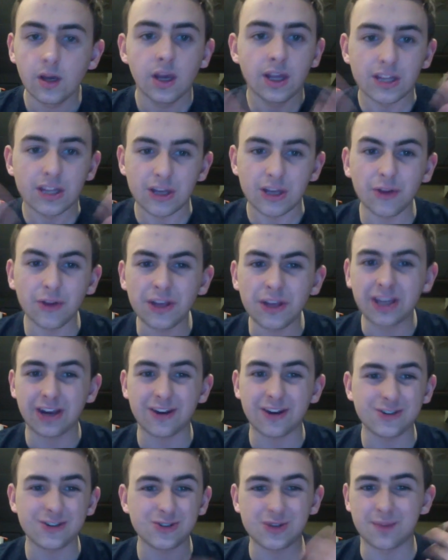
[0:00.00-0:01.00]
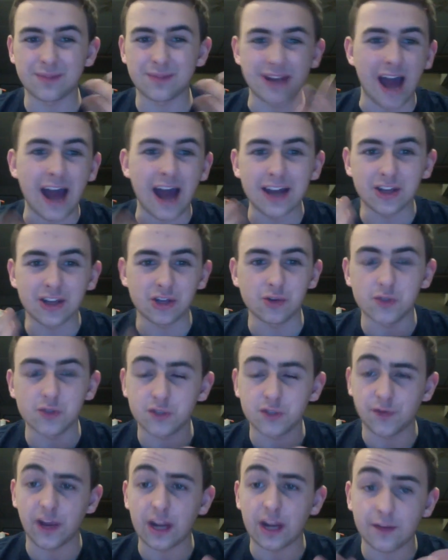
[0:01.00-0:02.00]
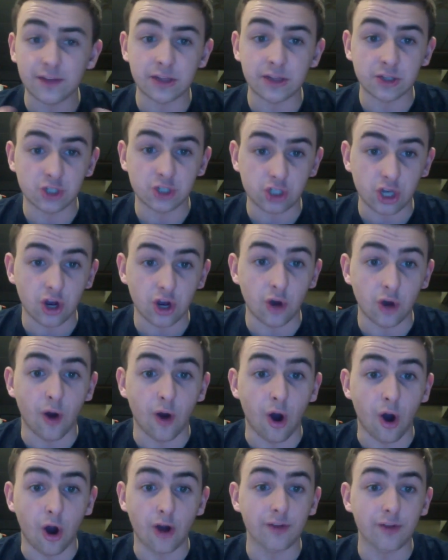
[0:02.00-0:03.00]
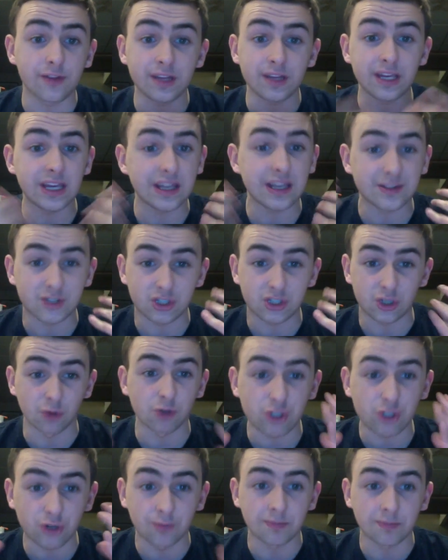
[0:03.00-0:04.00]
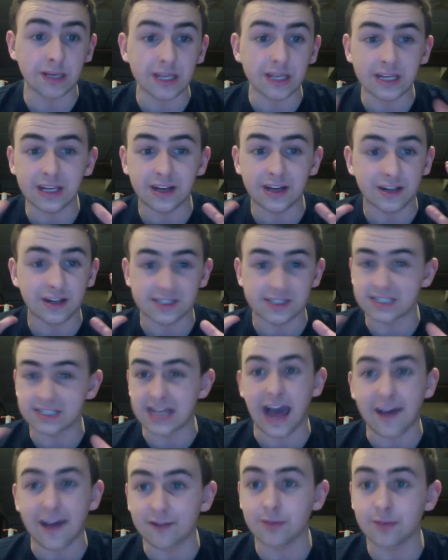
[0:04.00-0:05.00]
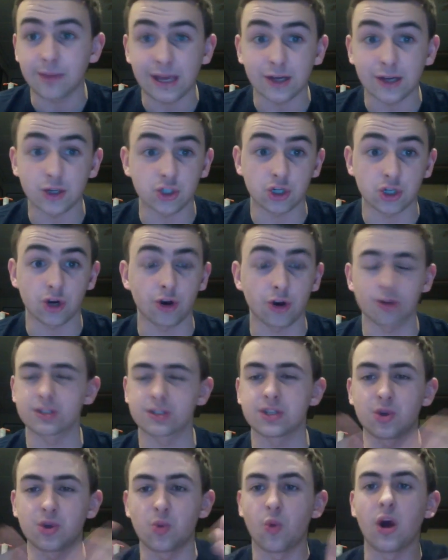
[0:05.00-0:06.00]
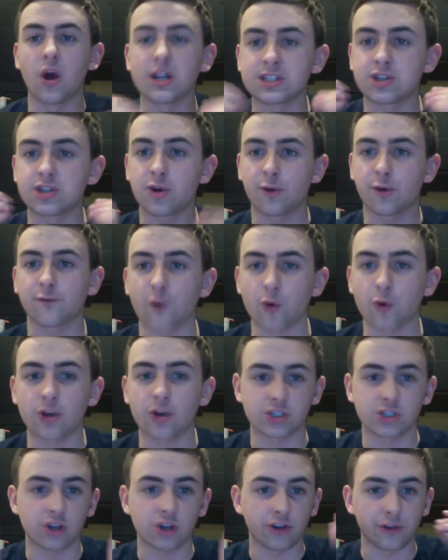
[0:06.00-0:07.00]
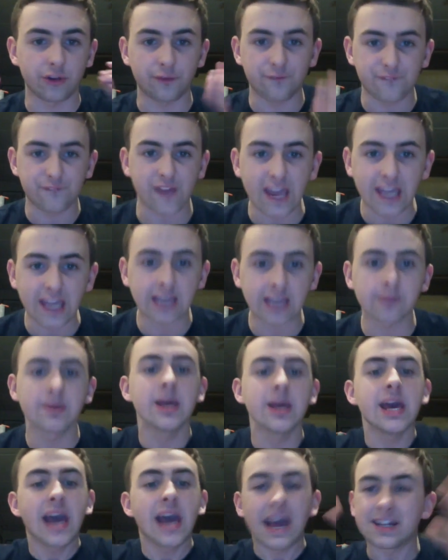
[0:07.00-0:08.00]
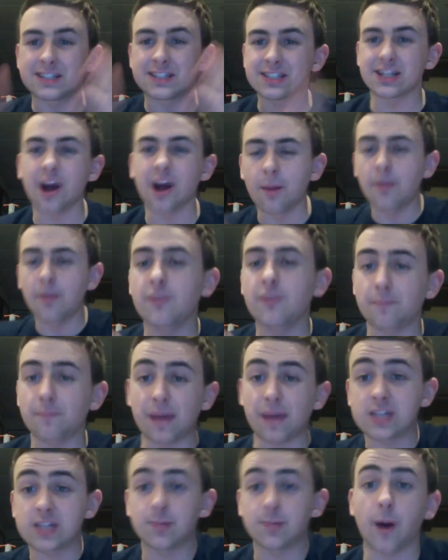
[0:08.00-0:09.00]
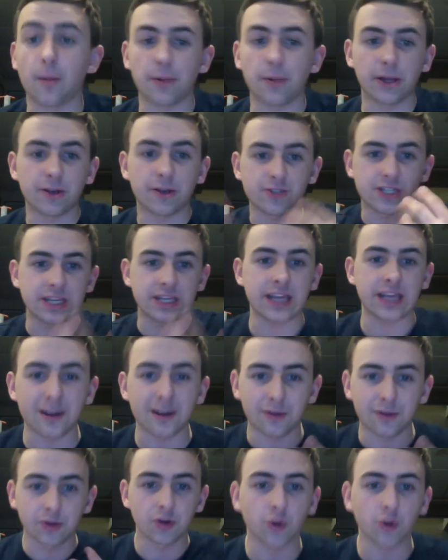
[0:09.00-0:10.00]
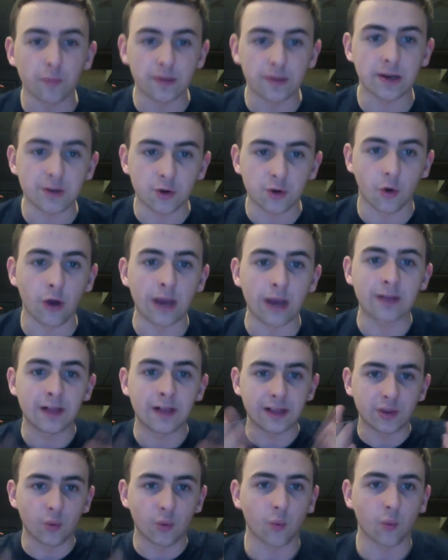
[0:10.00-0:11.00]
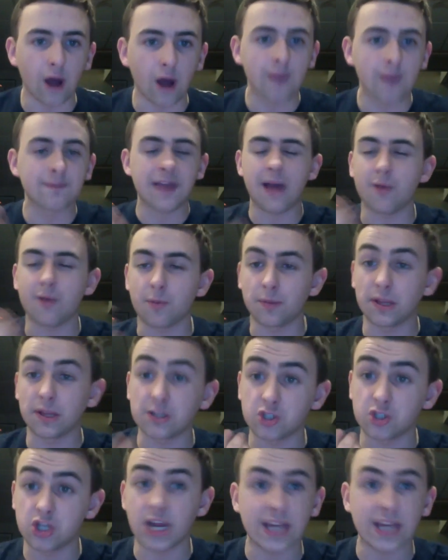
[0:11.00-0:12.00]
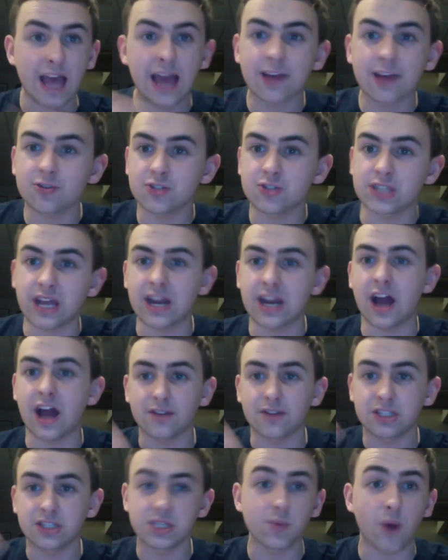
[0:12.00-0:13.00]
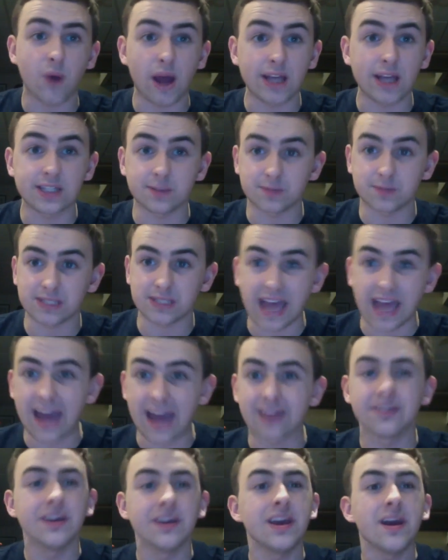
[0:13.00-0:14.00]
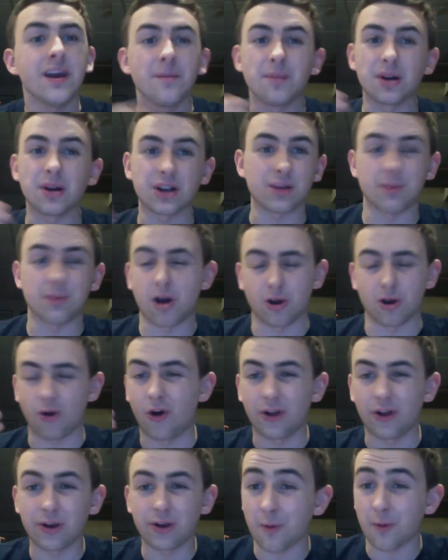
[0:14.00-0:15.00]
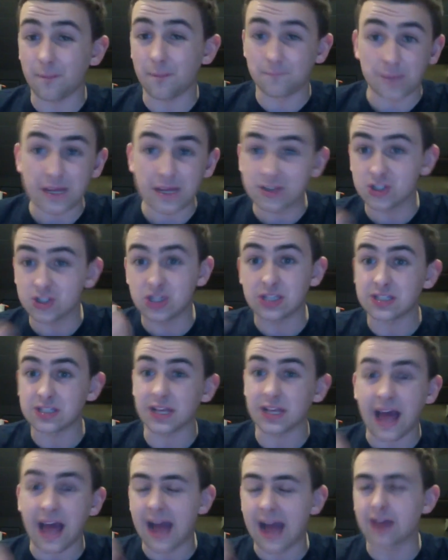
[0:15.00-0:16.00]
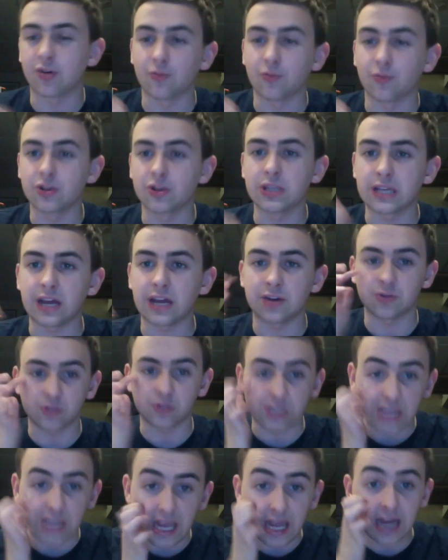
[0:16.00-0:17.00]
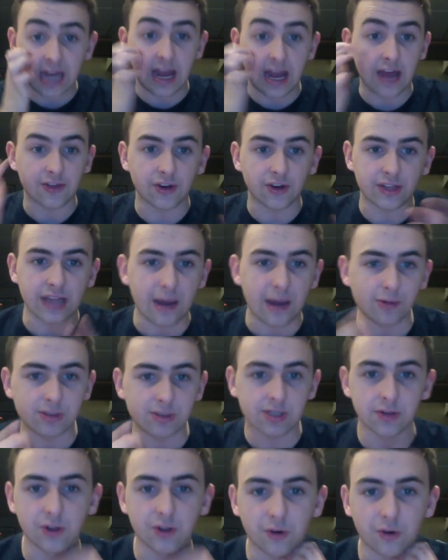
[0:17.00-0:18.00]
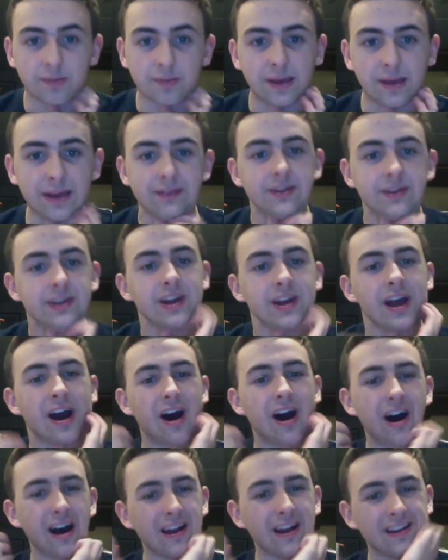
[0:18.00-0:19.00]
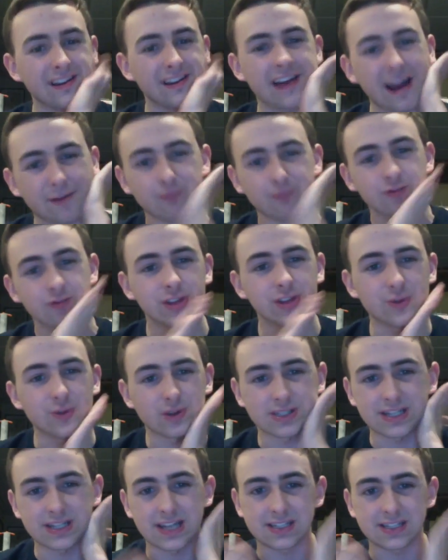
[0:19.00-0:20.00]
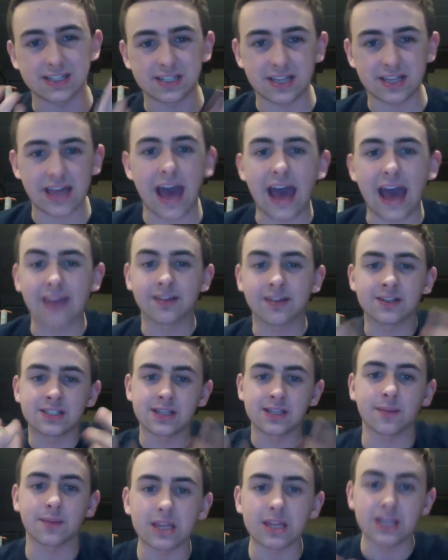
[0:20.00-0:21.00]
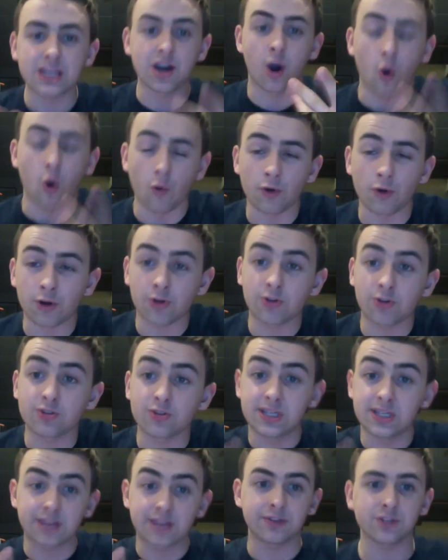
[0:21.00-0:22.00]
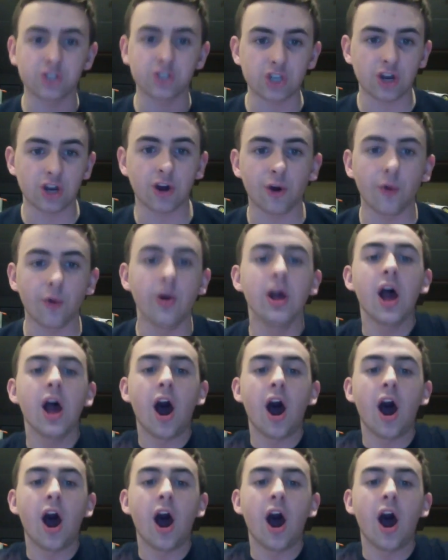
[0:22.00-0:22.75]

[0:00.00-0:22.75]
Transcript: The only characters I'm not a huge fan of in the show are the social media savvy managers and the ones that are focused on the fame, and some baseball players can get a little bit annoying, like the one that replaced Jenny. I understand obviously why he's upset, but come on, calling her a bitch, things like that, I don't really understand. I thought that was a little bit, I really wasn't as into that. And then some of the owners in the show,